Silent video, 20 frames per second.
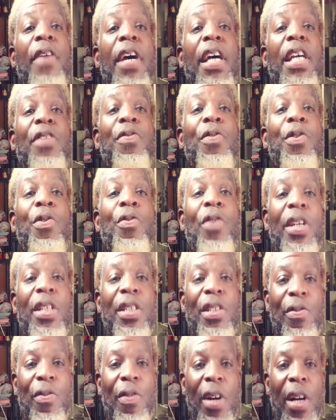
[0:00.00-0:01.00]
Fast food
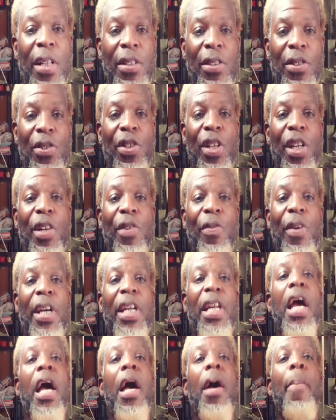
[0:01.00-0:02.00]
restaurants
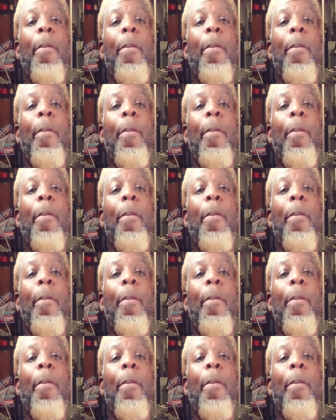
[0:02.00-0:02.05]
generate